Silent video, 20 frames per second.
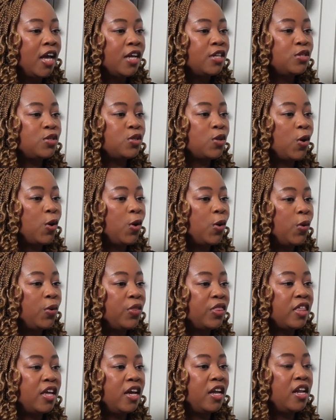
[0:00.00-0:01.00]
So
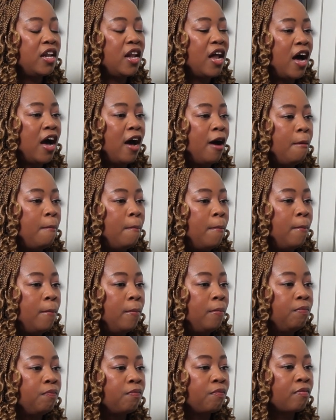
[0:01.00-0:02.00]
then
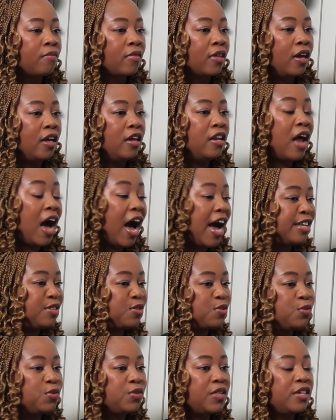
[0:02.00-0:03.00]
in high
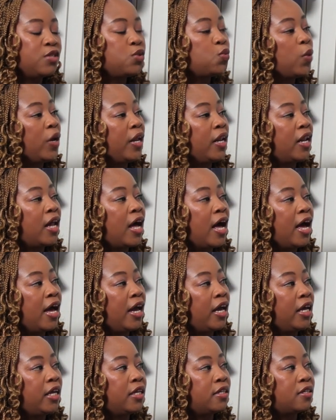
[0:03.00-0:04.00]
school, that's when
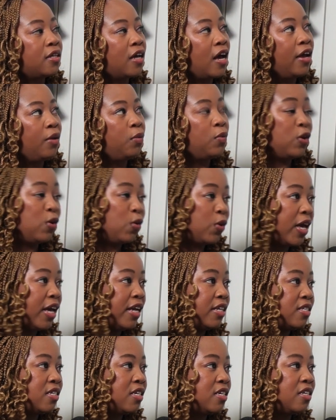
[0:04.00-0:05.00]
I
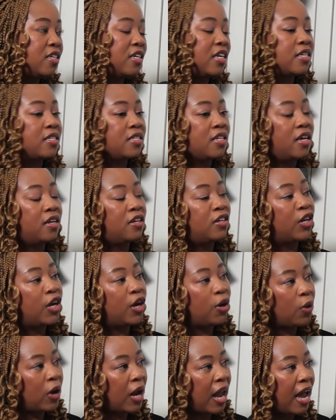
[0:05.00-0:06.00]
relocated and I stayed in
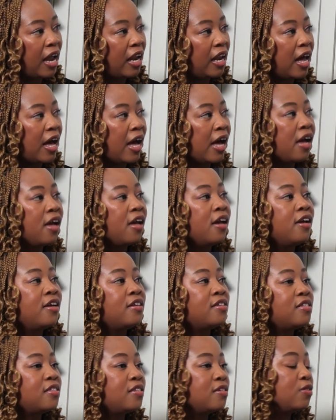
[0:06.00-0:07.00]
Carolina,
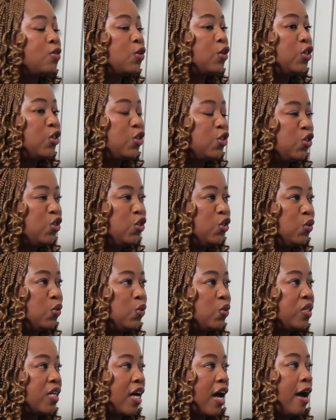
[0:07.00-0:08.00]
still
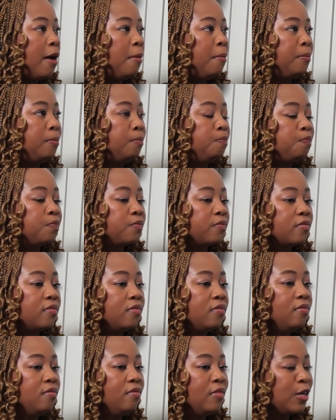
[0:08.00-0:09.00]
continued
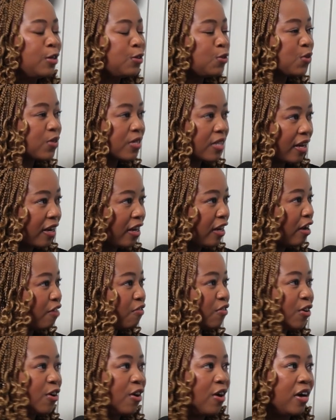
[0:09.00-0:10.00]
to study in
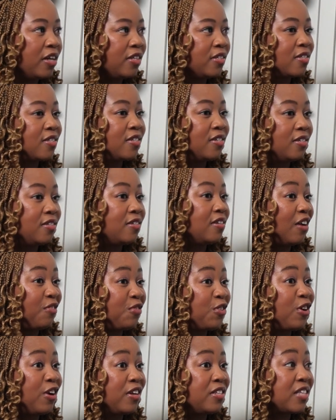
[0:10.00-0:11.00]
Afrikaans, did
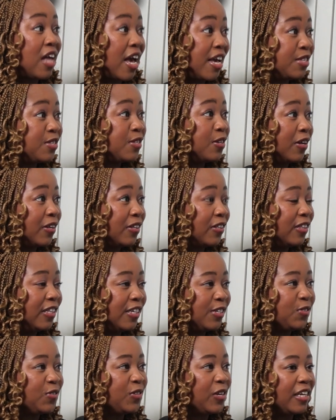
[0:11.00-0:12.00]
Afrikaans high style,
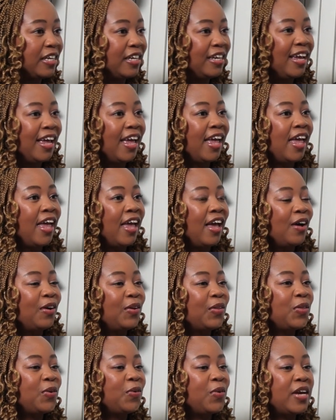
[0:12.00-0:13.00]
literally,
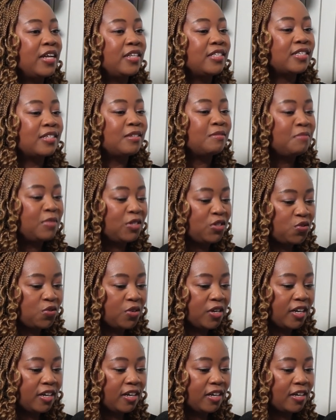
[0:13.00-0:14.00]
all the way until
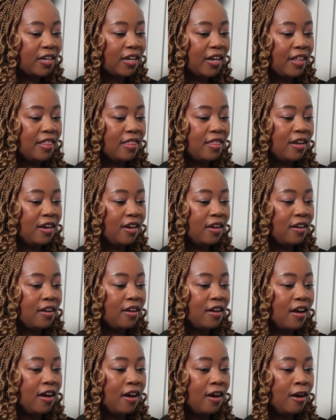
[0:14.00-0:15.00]
matric. And then